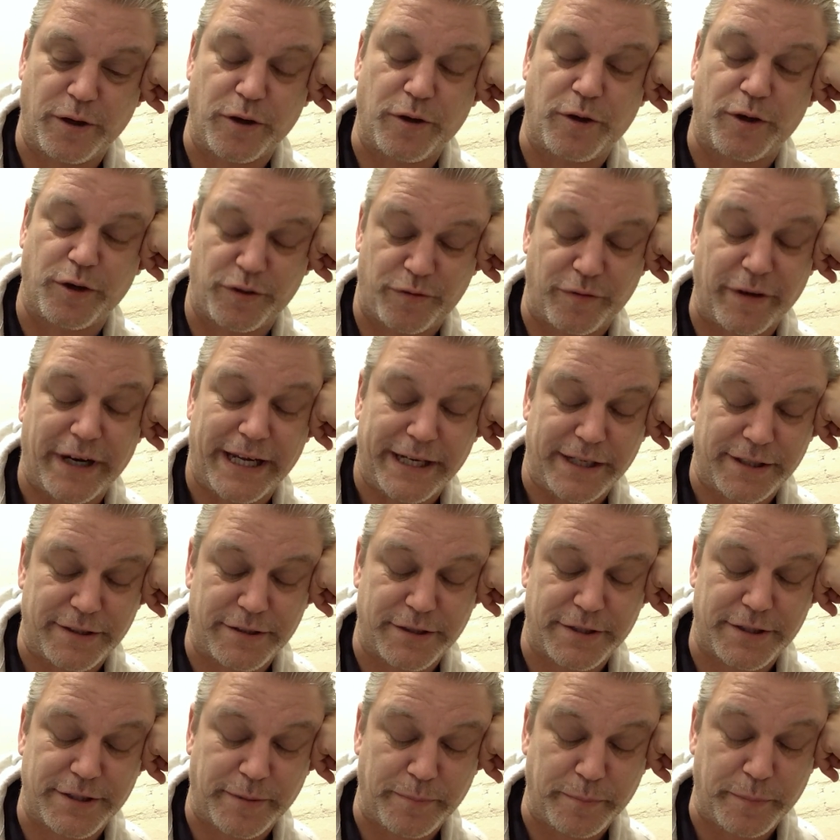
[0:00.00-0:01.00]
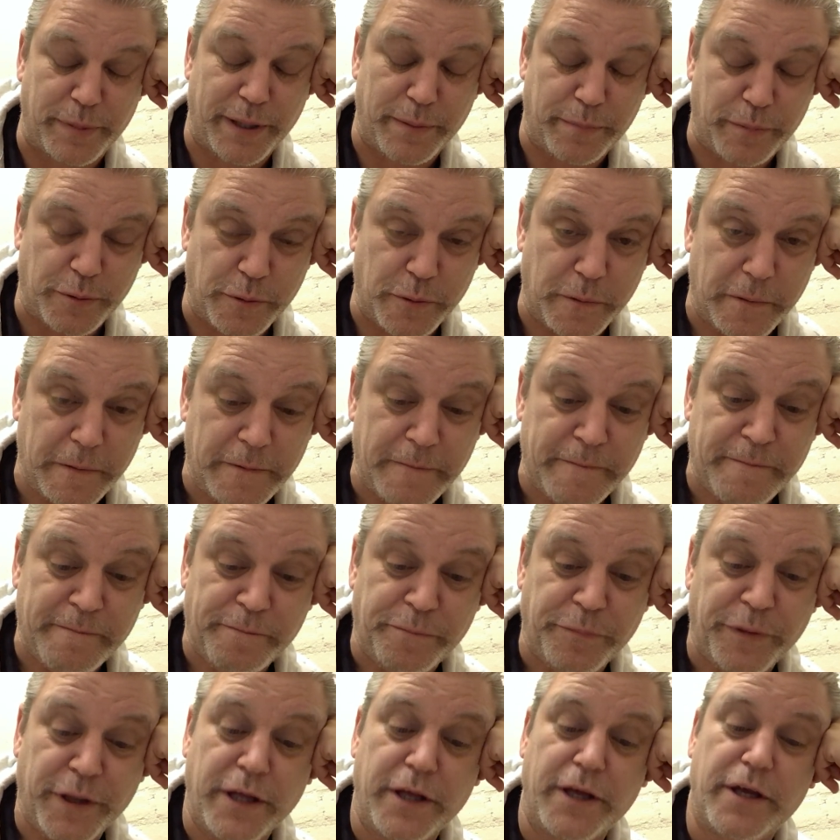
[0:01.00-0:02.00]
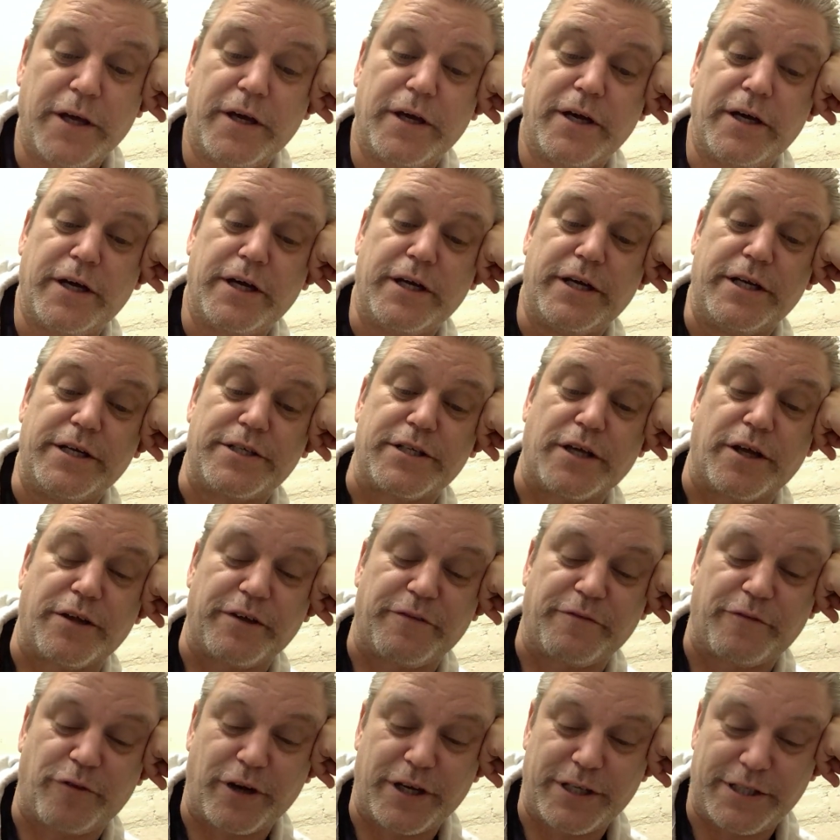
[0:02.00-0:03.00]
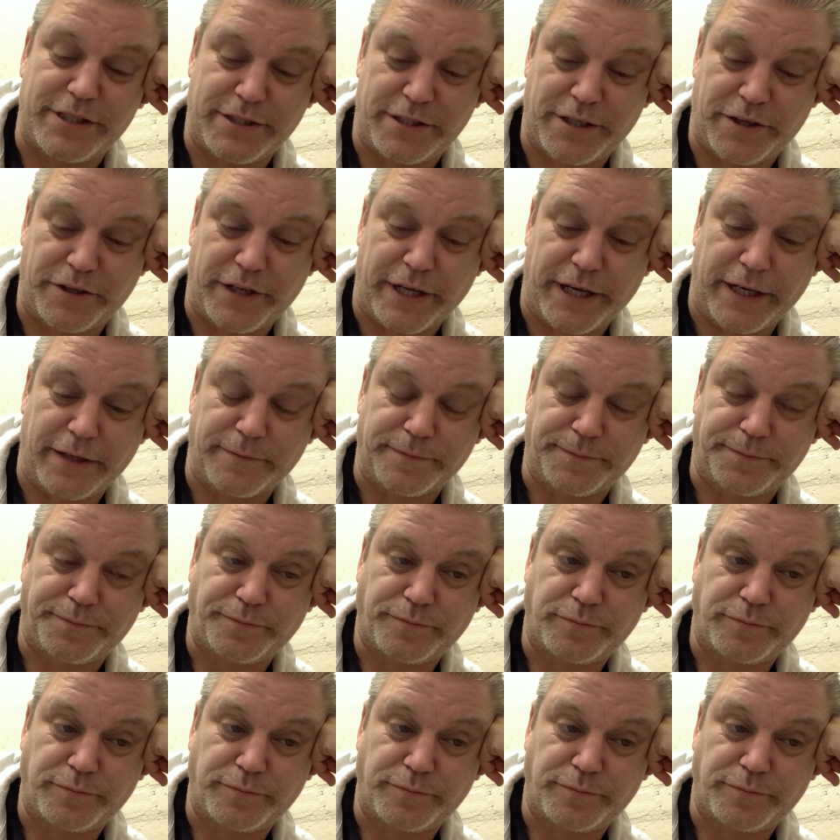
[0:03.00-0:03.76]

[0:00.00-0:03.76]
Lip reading: could relate to some people. So I think variety is a thing.